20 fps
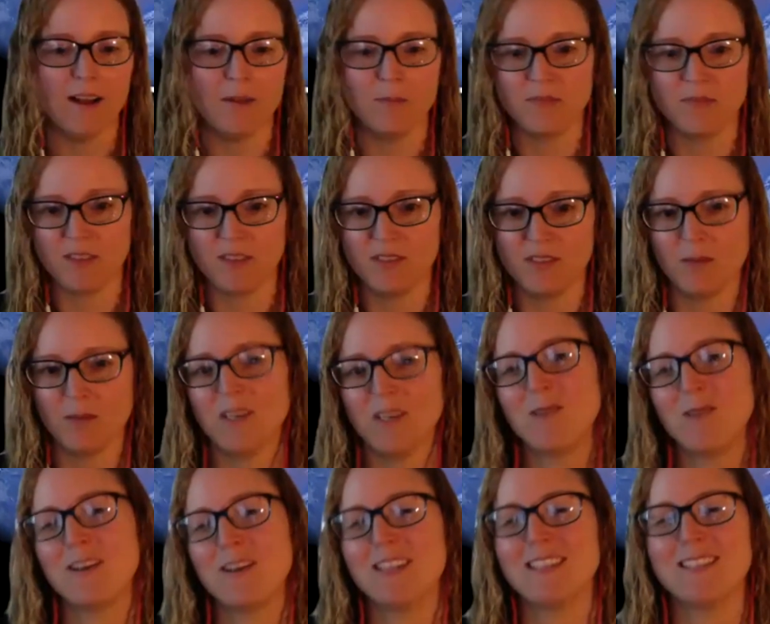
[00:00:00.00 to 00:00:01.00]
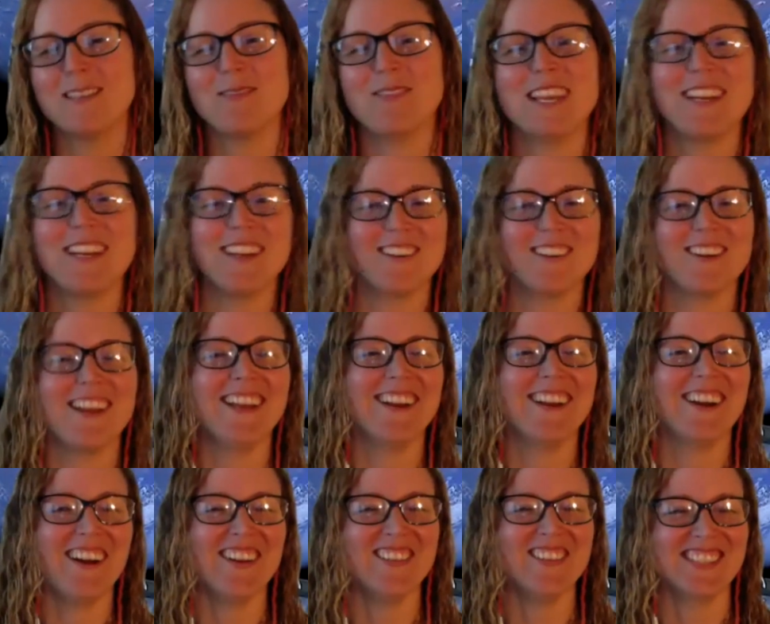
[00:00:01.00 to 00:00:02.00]
if somebody wants to make a great
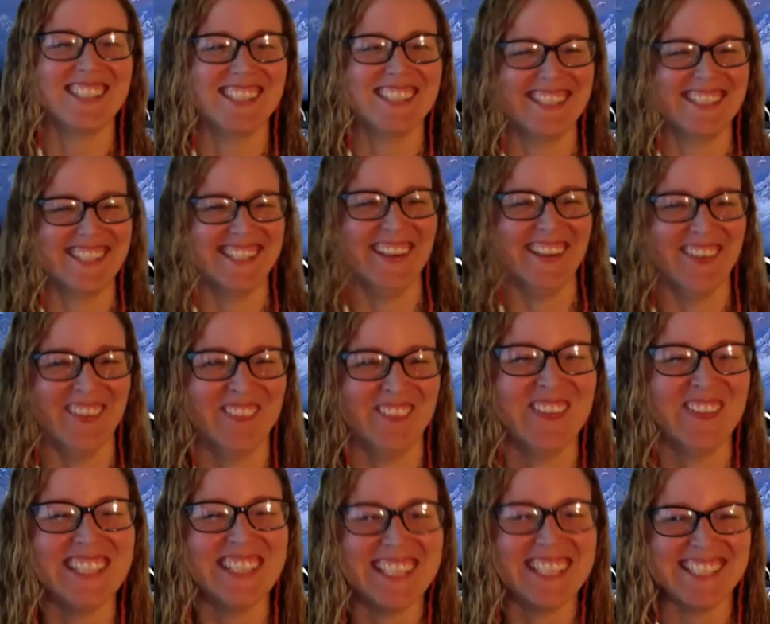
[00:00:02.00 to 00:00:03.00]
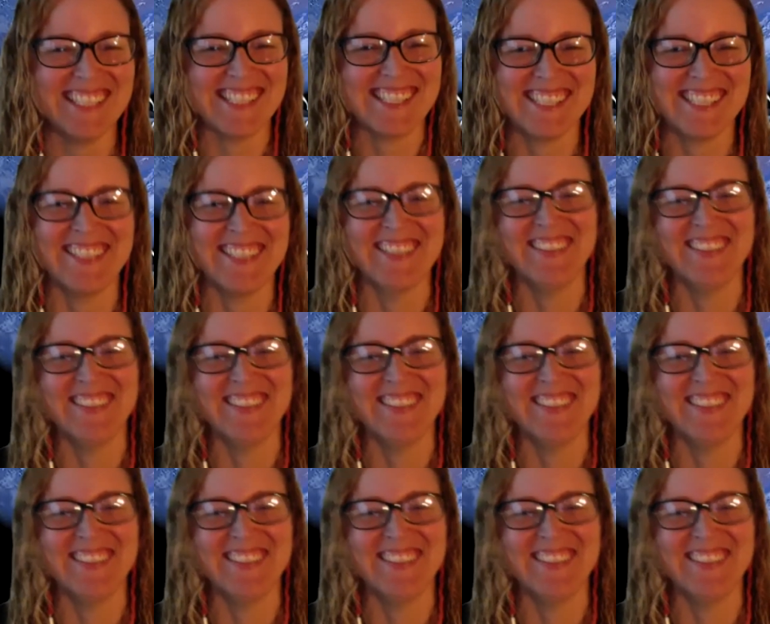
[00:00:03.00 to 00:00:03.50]
comm system, please do.